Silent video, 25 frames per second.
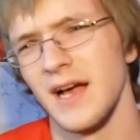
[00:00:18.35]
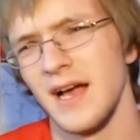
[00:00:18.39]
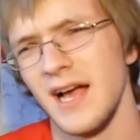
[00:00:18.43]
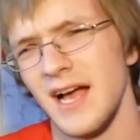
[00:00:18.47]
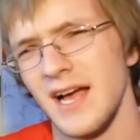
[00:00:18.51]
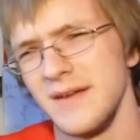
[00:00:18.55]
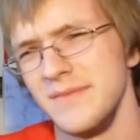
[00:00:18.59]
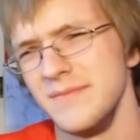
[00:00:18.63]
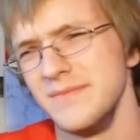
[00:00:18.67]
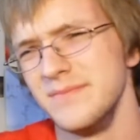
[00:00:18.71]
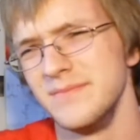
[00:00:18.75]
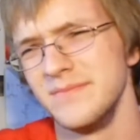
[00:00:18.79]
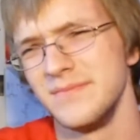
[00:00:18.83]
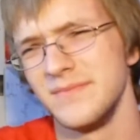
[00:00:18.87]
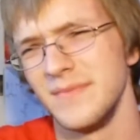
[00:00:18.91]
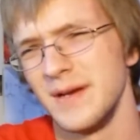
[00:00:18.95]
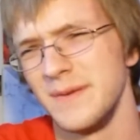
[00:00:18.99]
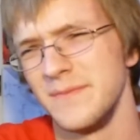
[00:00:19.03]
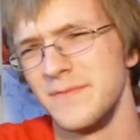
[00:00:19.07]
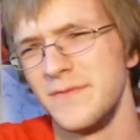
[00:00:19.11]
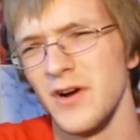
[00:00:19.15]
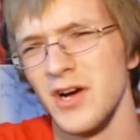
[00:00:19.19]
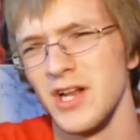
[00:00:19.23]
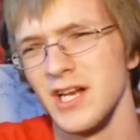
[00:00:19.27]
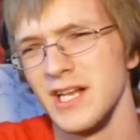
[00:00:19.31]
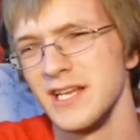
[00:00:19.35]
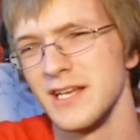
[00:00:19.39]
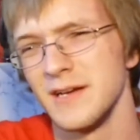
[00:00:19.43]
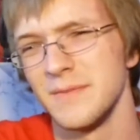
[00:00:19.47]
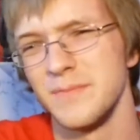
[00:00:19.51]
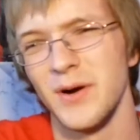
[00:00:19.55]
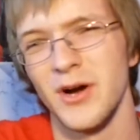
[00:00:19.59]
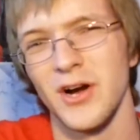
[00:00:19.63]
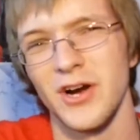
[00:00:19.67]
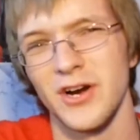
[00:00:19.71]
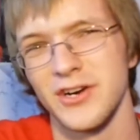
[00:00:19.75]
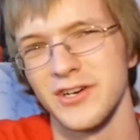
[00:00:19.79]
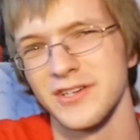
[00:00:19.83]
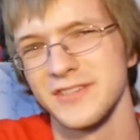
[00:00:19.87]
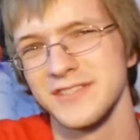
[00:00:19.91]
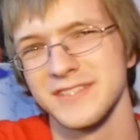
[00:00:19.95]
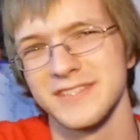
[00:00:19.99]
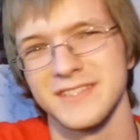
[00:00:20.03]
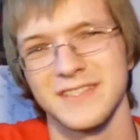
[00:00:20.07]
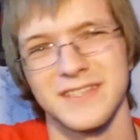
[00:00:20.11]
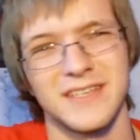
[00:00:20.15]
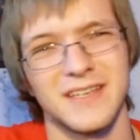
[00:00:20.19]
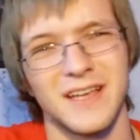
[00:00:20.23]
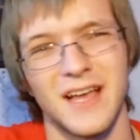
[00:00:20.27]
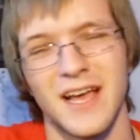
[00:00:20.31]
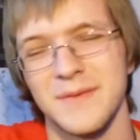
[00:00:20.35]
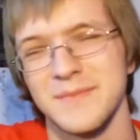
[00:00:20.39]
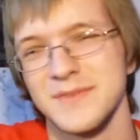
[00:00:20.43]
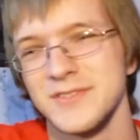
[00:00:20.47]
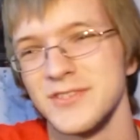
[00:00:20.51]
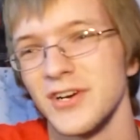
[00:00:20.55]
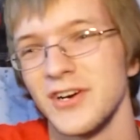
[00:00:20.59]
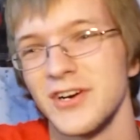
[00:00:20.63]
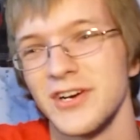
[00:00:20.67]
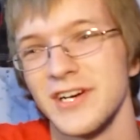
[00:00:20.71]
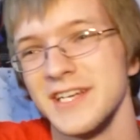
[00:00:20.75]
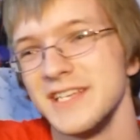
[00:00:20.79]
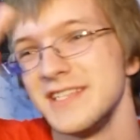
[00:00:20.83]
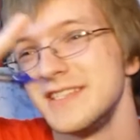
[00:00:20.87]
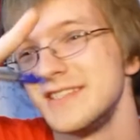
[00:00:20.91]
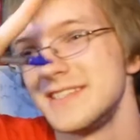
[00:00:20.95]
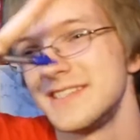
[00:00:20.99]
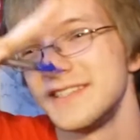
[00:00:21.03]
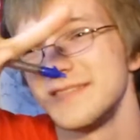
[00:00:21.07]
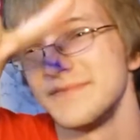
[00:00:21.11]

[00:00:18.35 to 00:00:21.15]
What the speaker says: I'm falling apart. I'm sorry,